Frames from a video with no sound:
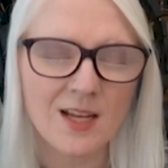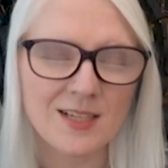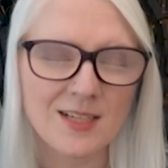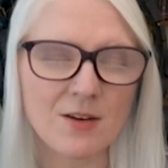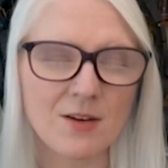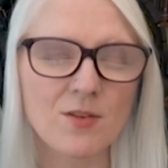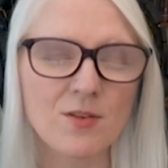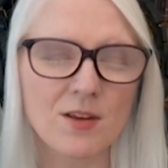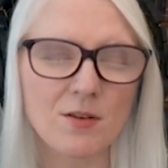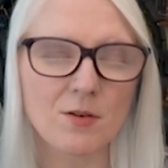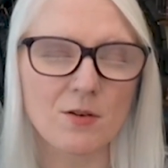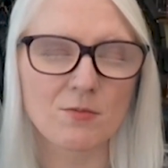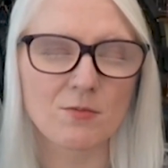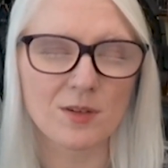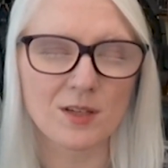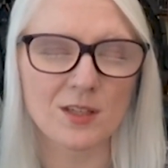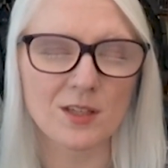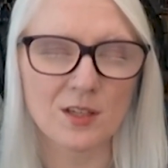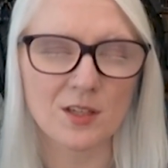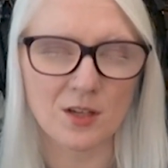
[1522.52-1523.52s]
Darryl, they were
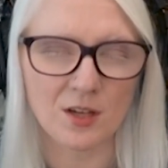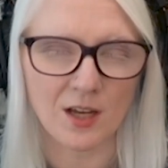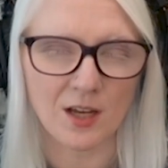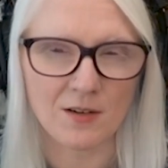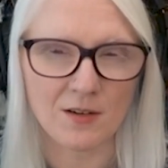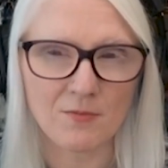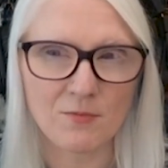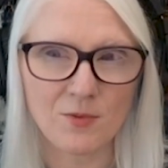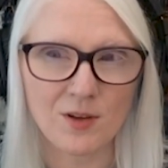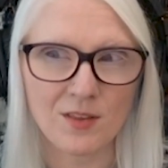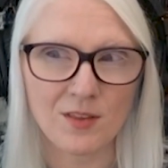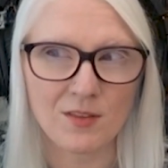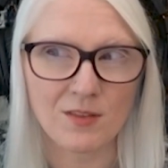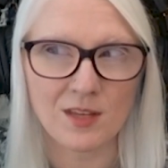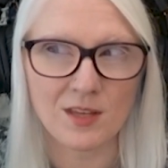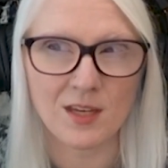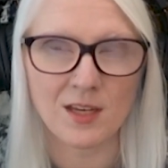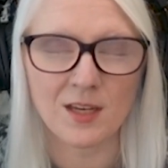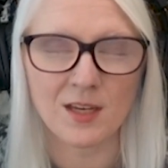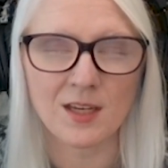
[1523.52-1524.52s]
really good with
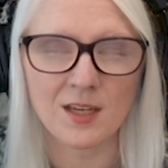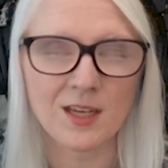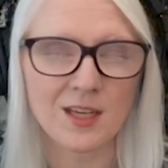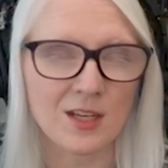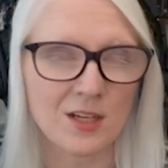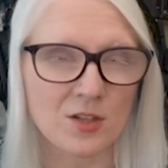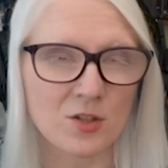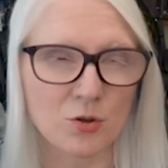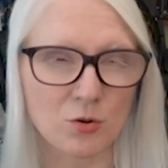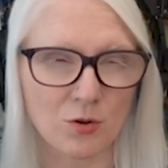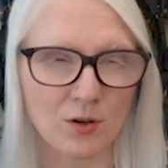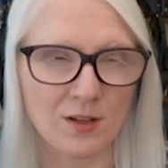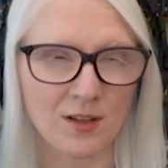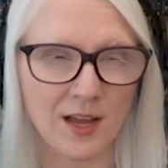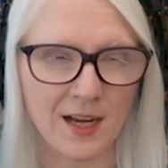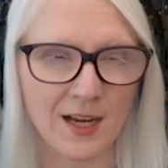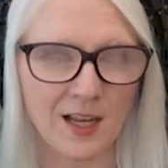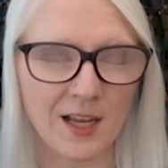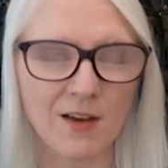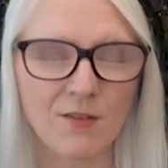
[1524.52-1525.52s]
the indoor
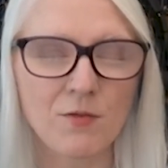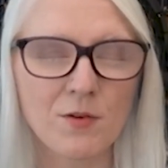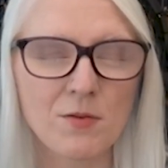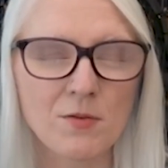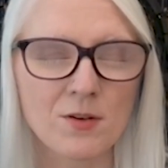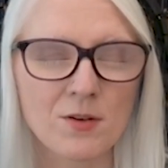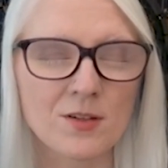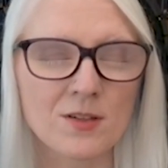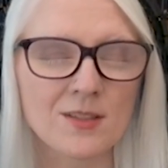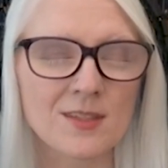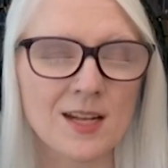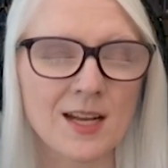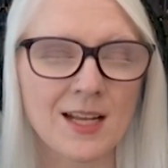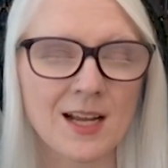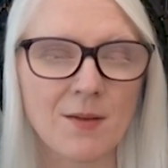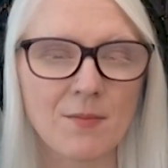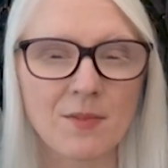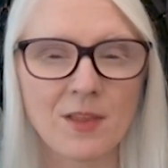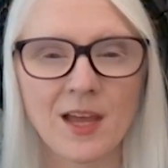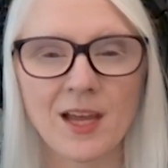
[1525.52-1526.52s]
lighting. If we were
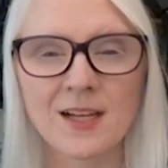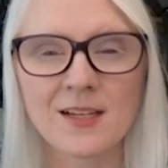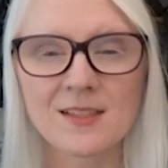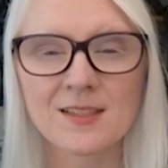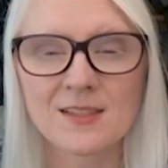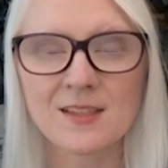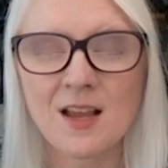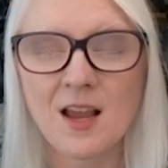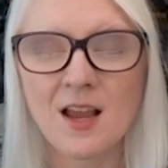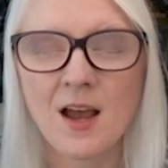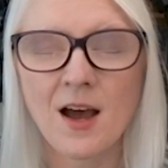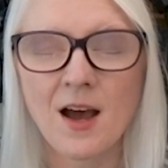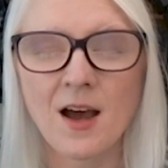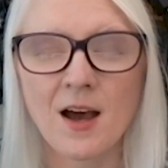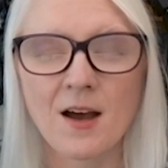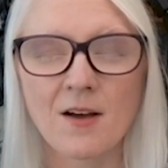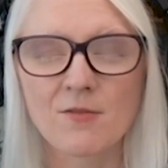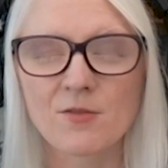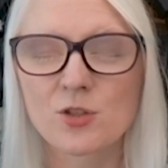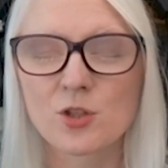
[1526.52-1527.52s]
setting up lights,
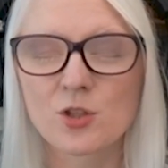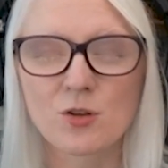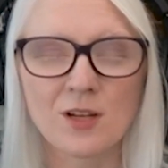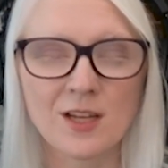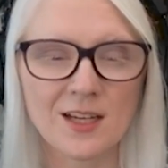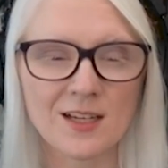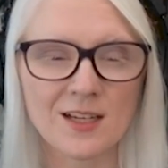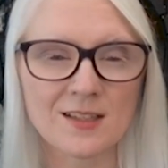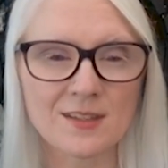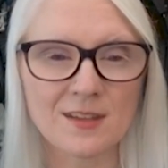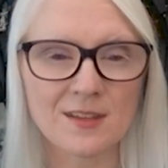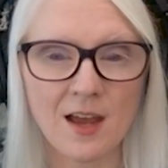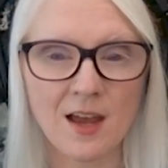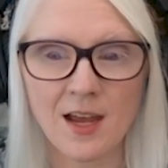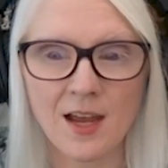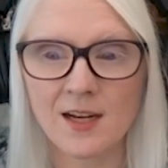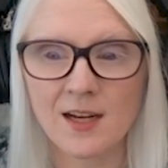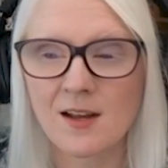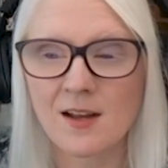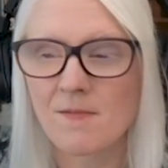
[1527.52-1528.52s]
shooting
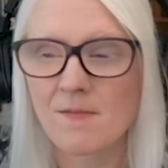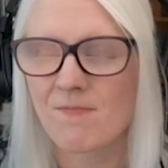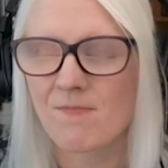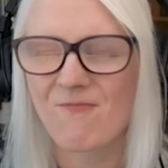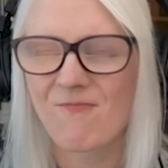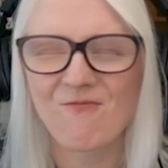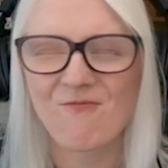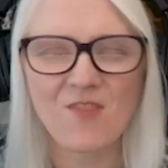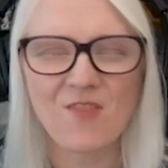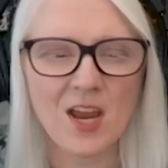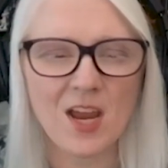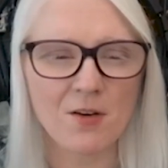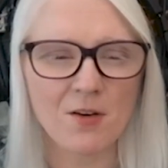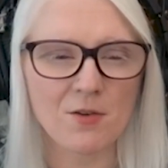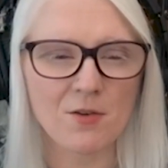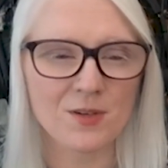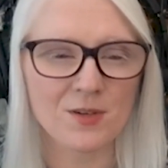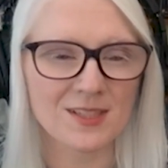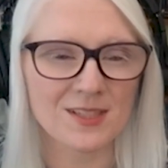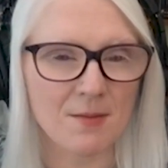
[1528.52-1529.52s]
inside,
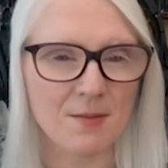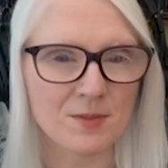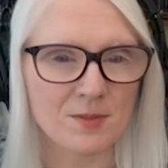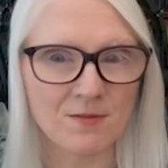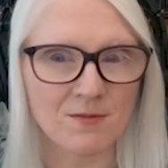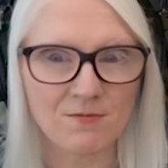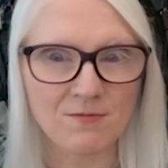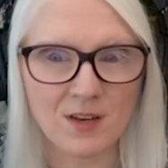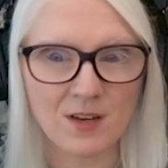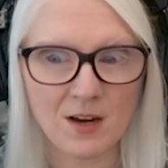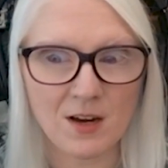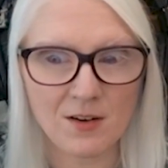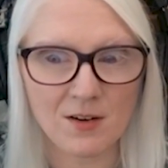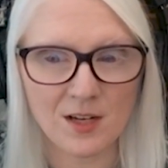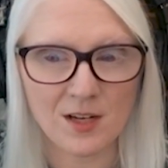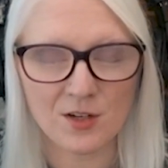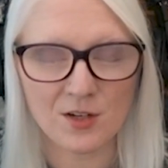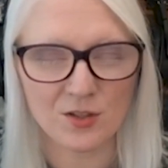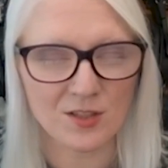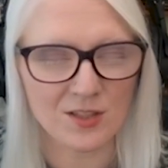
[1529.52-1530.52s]
very receptive, very
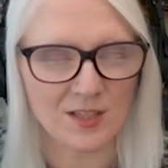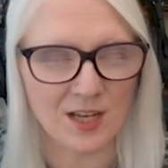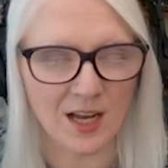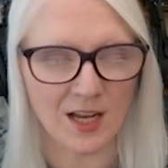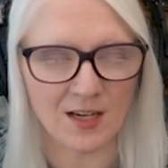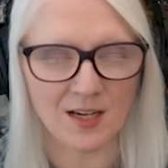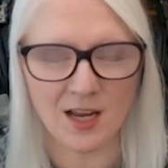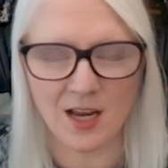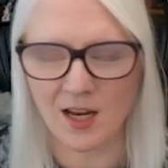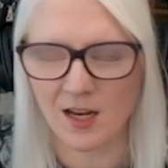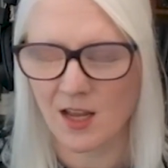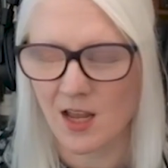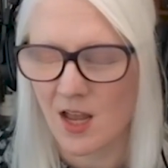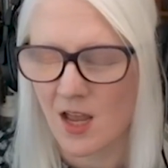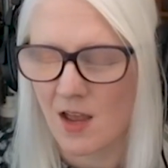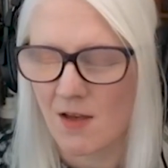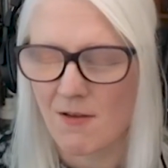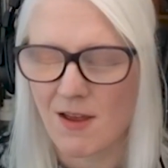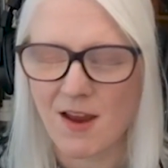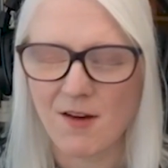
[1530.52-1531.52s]
understanding.
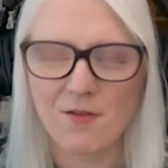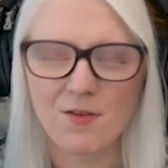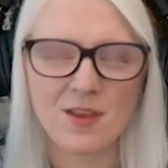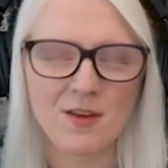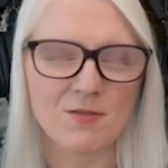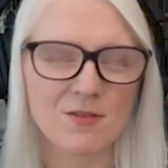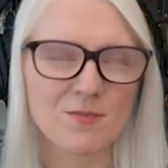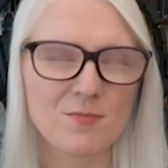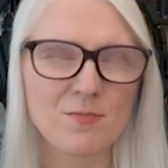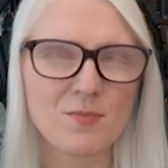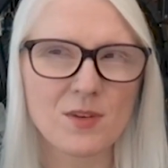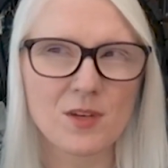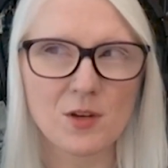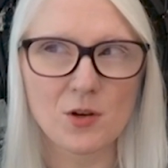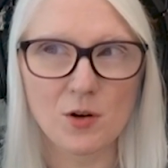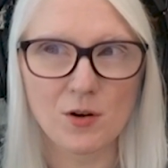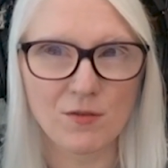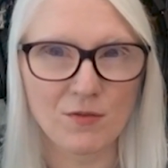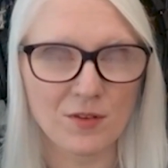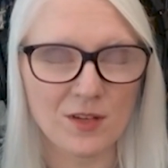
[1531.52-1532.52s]
Everything was
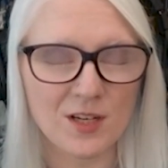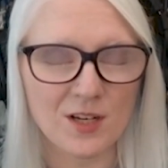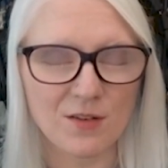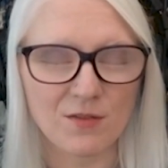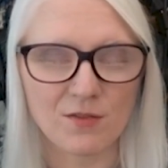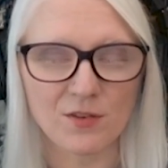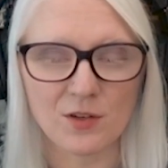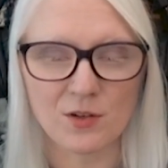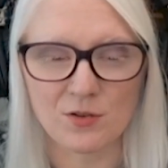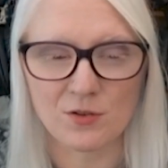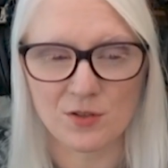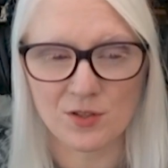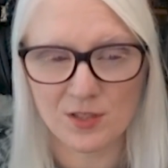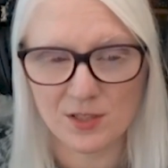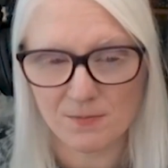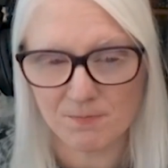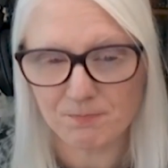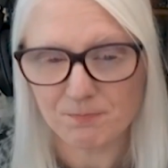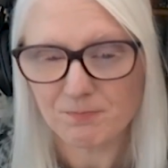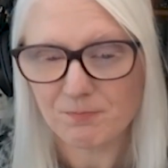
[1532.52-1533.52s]
beautifully
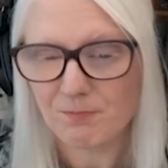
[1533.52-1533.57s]
diffused.